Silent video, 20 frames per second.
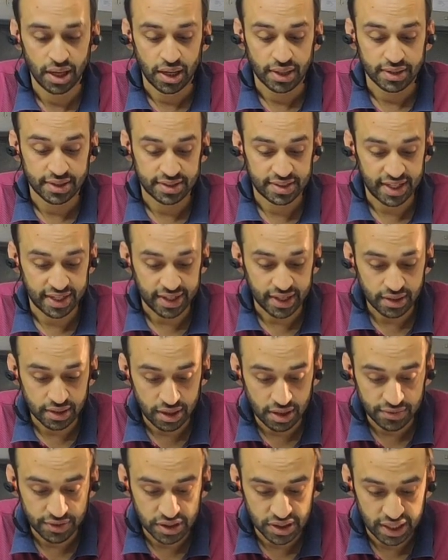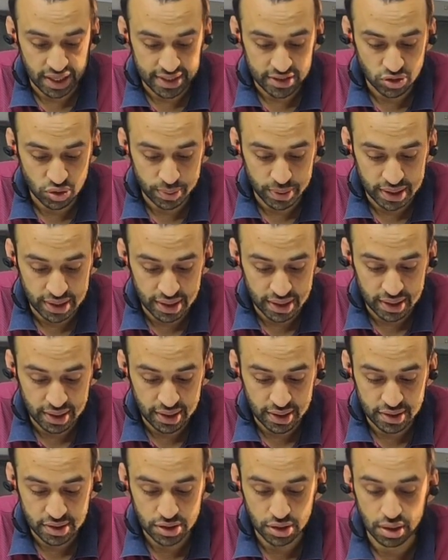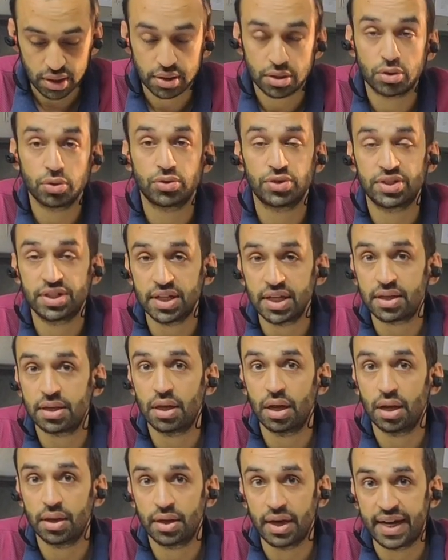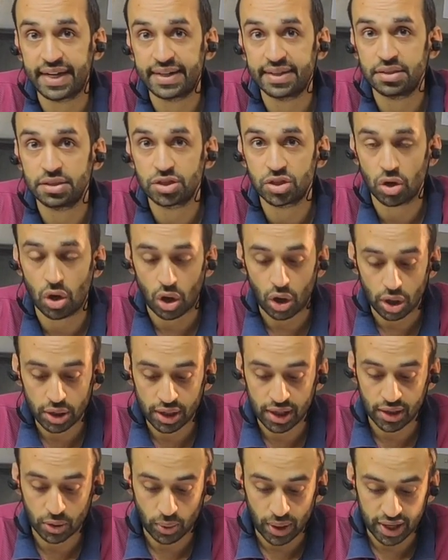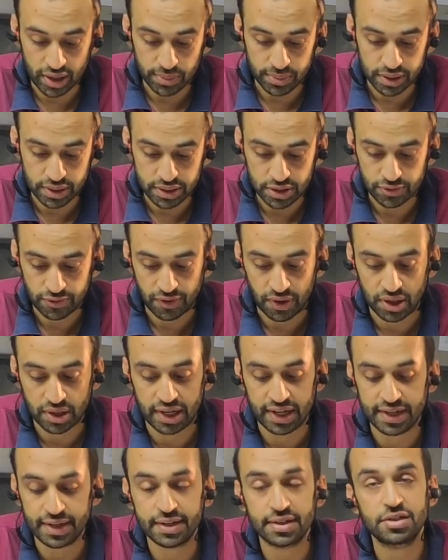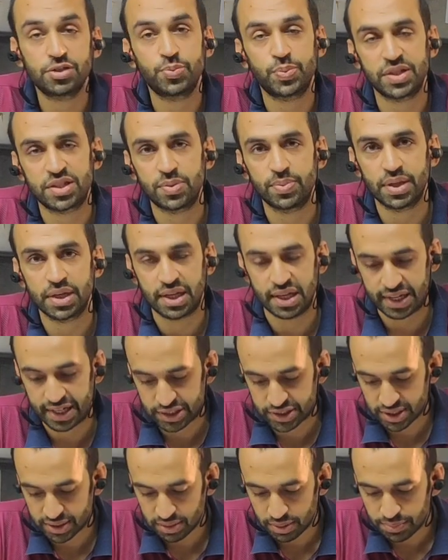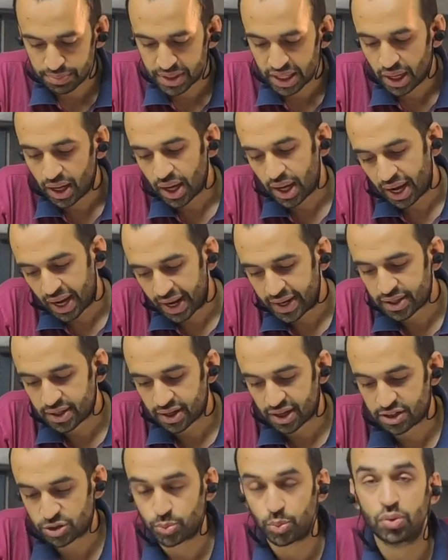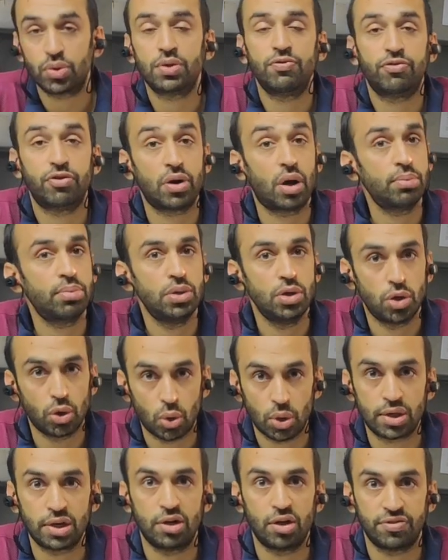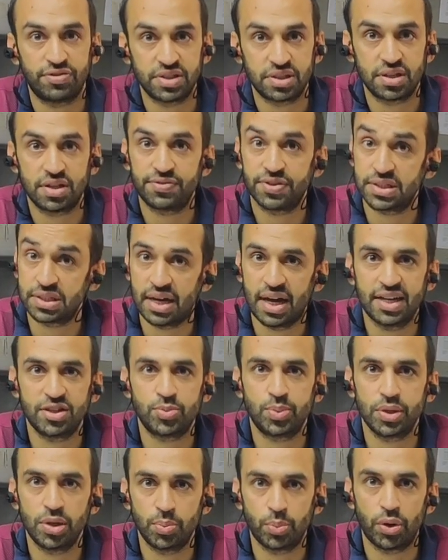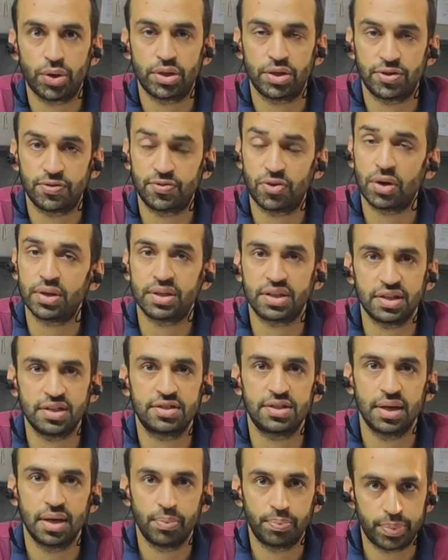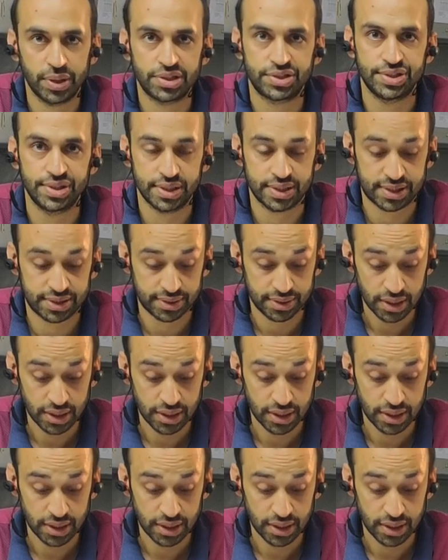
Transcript: The second thing which has to be done is to seek guidance on requirements for clinical specimen collection and transport from nodal officer which has been appointed for these patients.